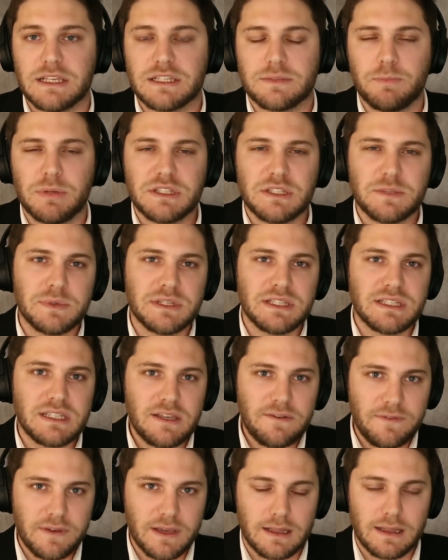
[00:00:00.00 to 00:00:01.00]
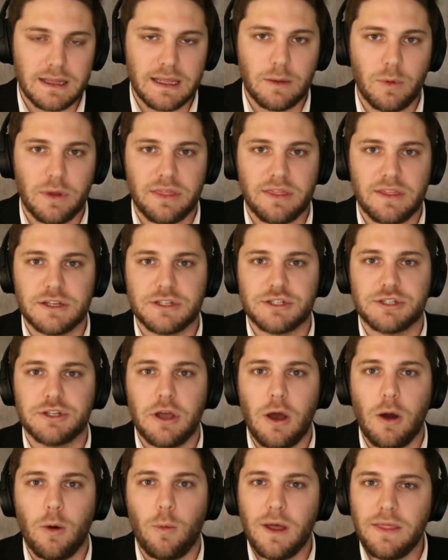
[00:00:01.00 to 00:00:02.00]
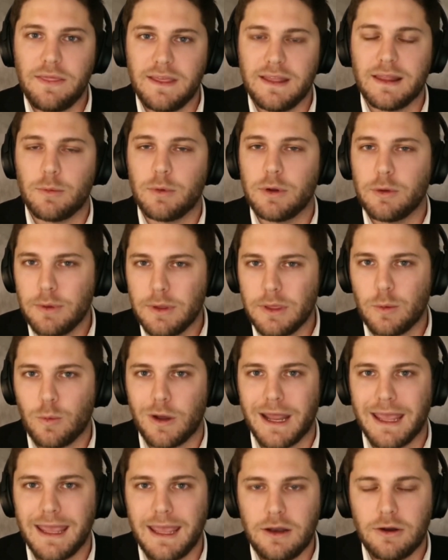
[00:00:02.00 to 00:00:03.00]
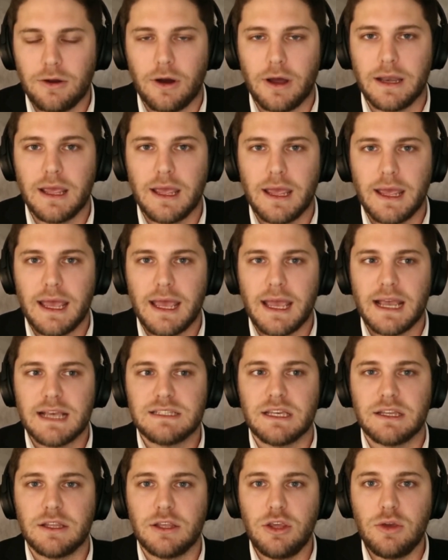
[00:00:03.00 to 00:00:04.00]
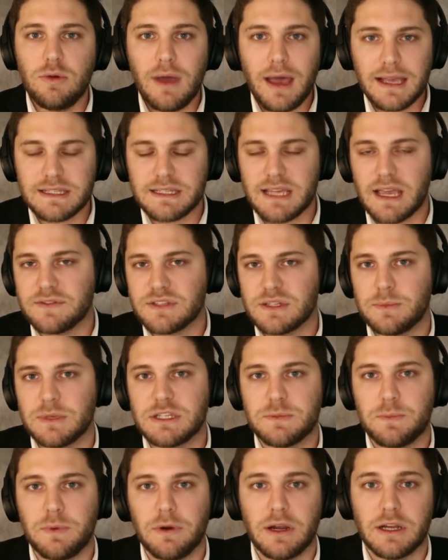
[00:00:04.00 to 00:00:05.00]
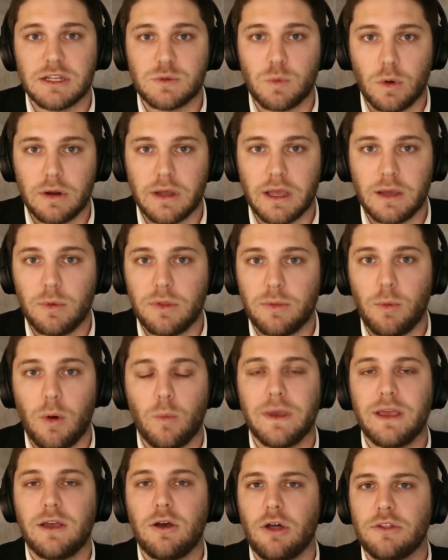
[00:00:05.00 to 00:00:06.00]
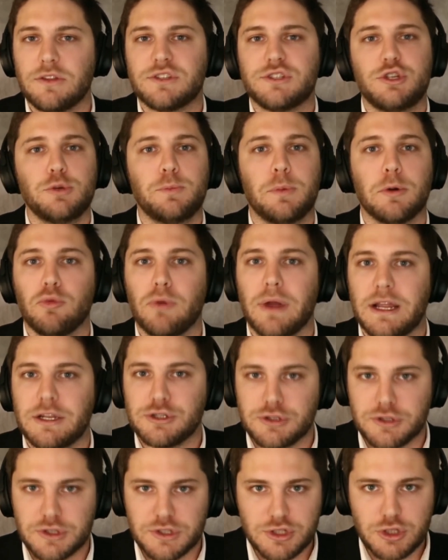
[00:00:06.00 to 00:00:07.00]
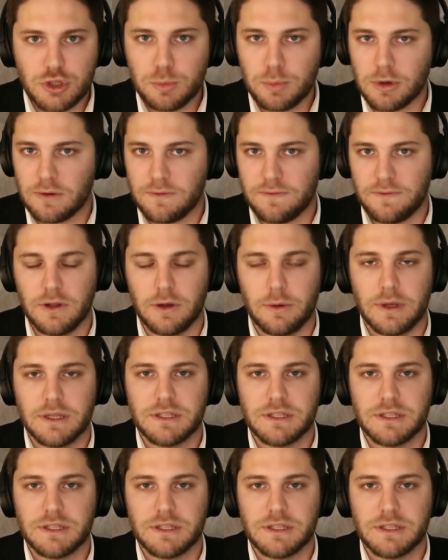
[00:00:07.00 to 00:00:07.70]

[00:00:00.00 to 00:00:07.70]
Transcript: But specifically with this show, one thing that we really want to hit on is that you guys have some experience working with what we call the super rich or the super affluent.